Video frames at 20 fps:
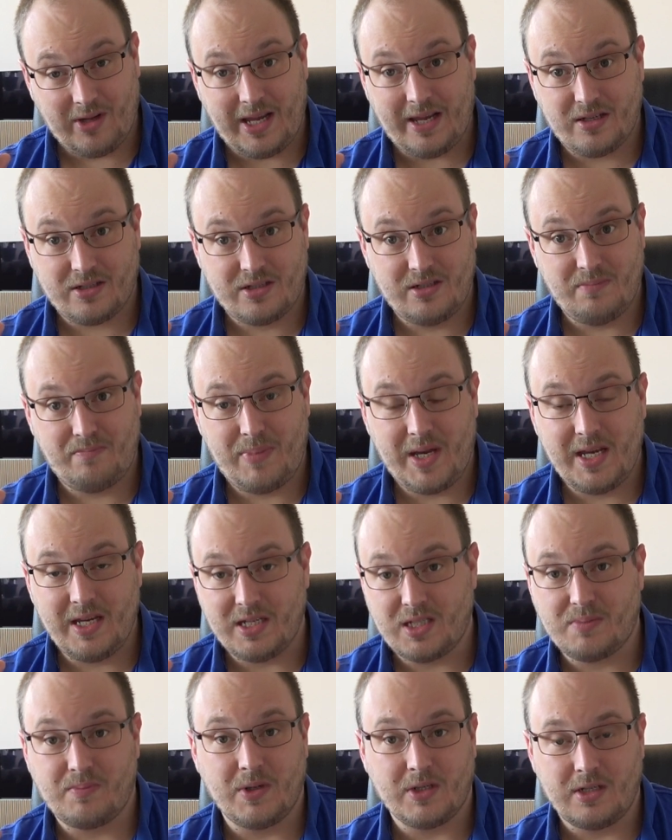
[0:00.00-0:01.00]
has the
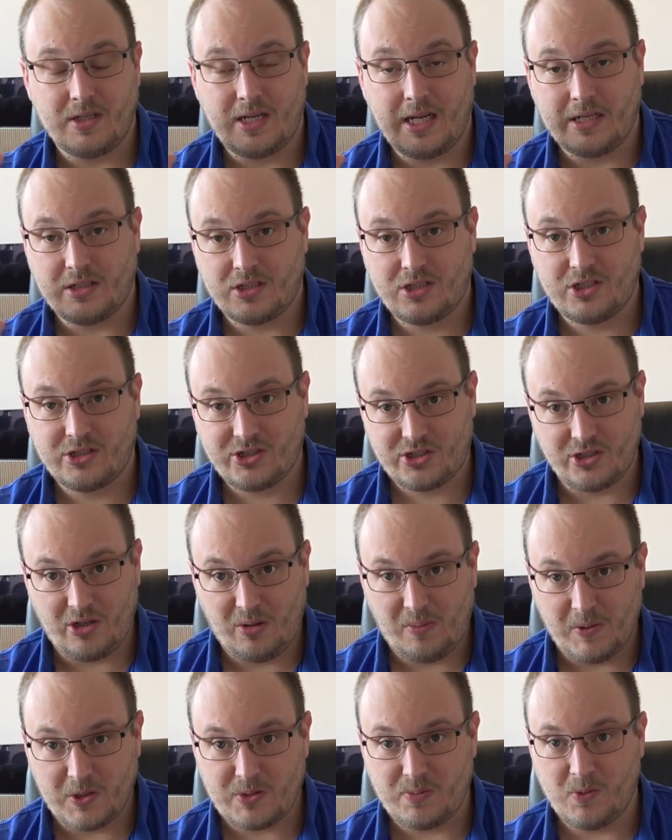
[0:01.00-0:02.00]
bass, but it has so
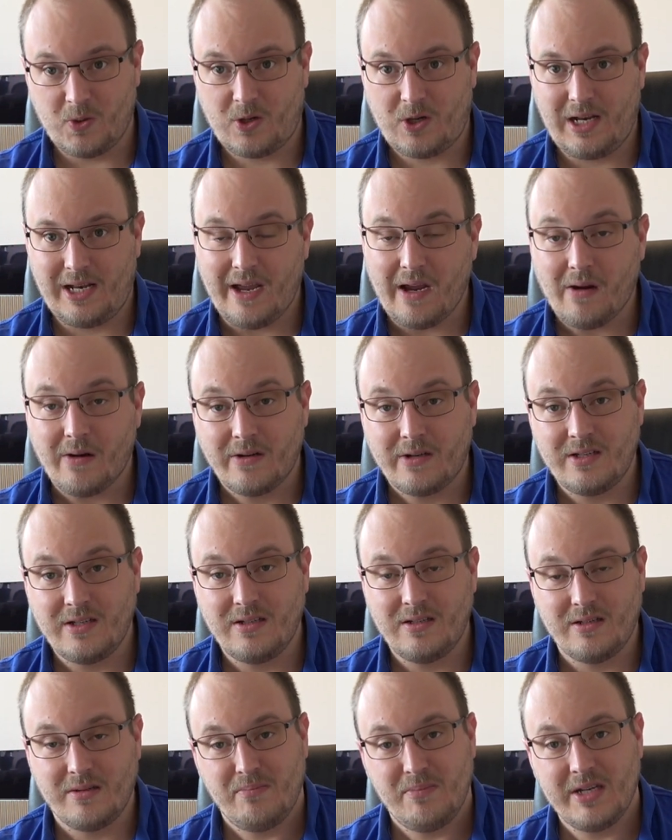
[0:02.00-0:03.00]
much more clarity
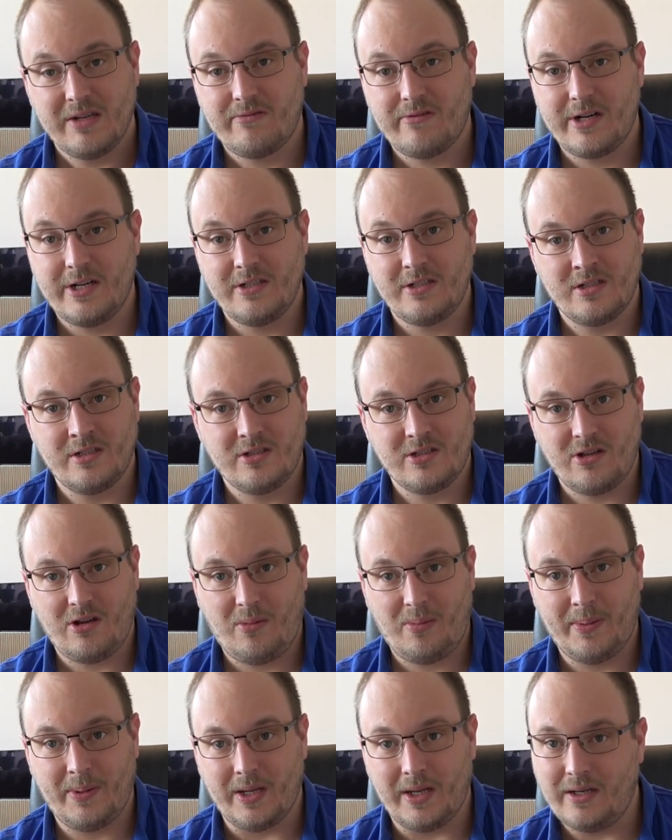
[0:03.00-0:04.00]
in the mid-range and
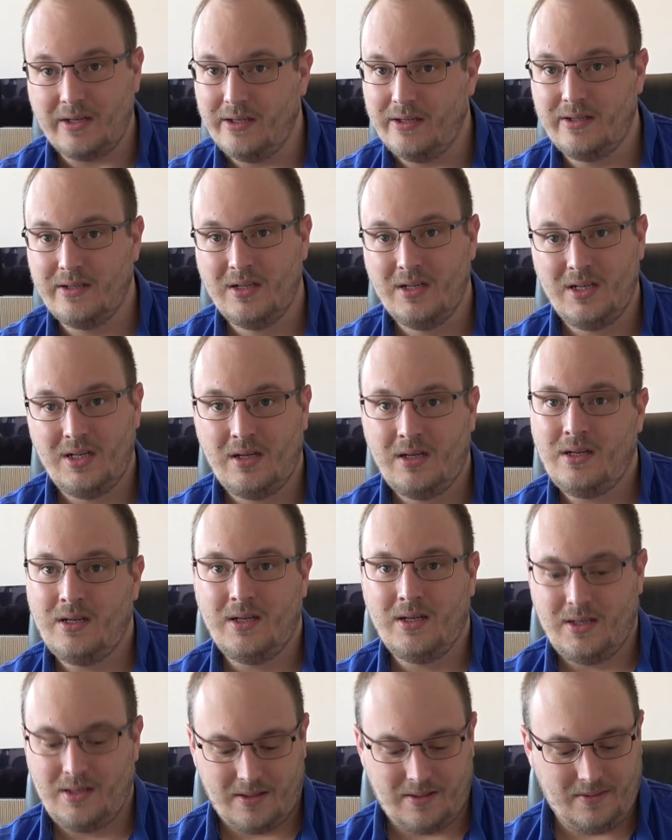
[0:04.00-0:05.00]
top end.
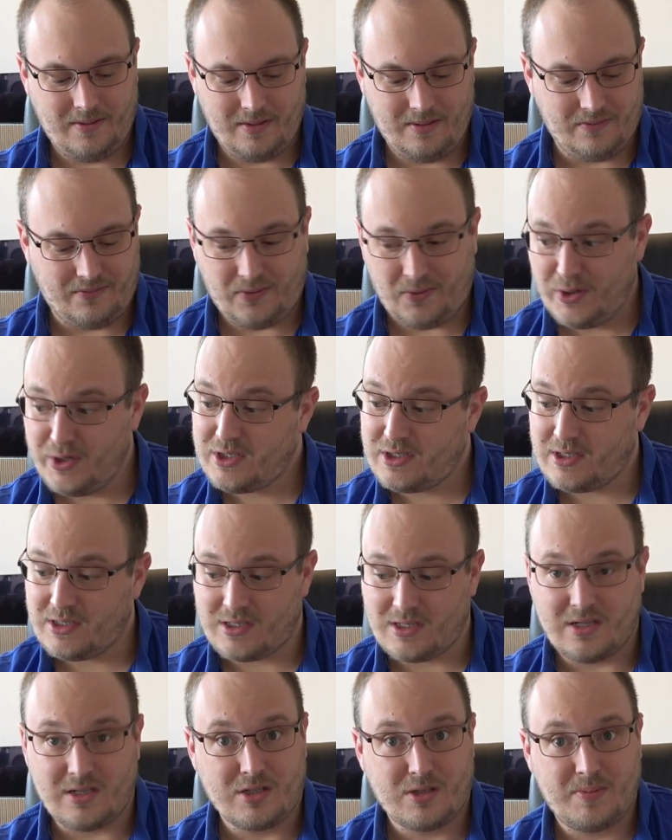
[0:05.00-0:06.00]

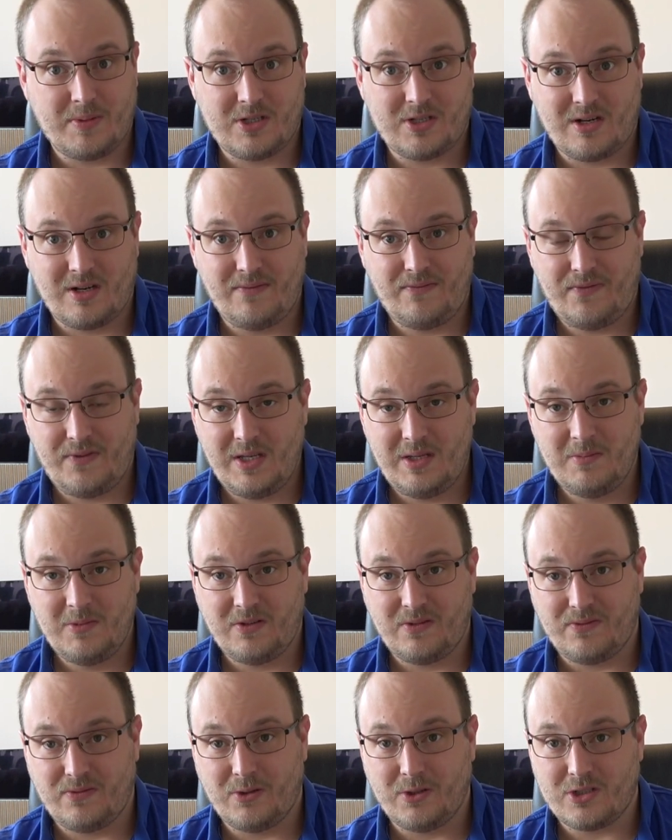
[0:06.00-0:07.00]
voices, and especially
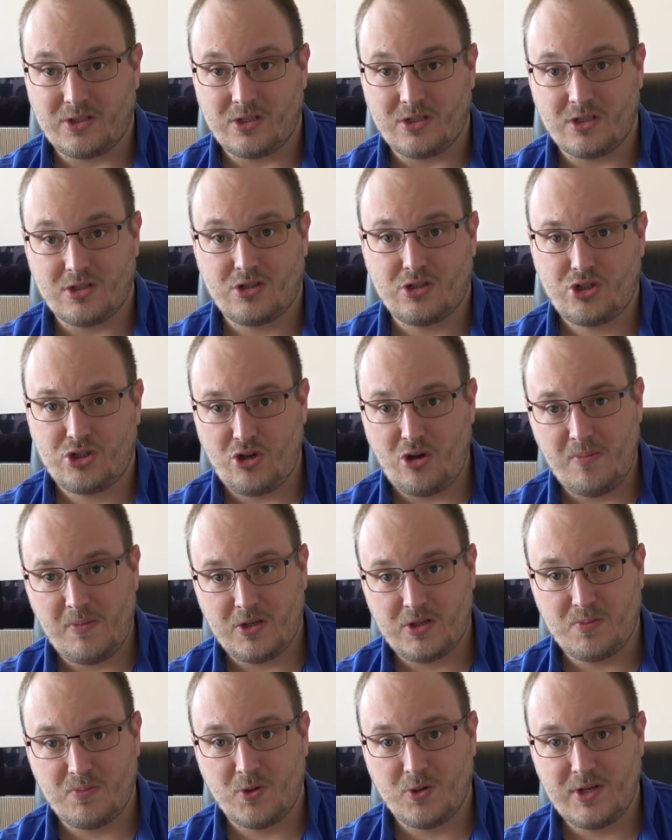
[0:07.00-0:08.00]
female voices, are so
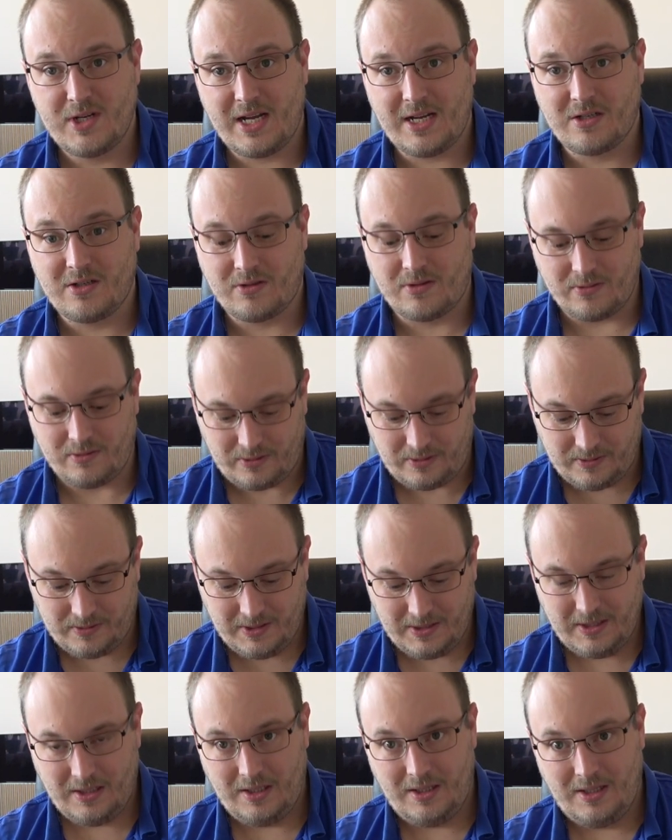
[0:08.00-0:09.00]
much more natural.
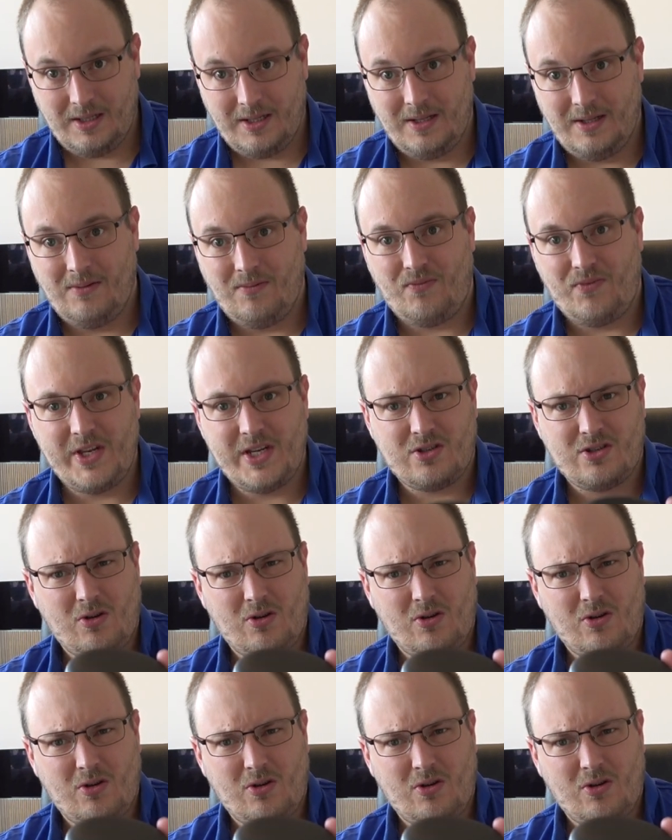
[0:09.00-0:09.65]
This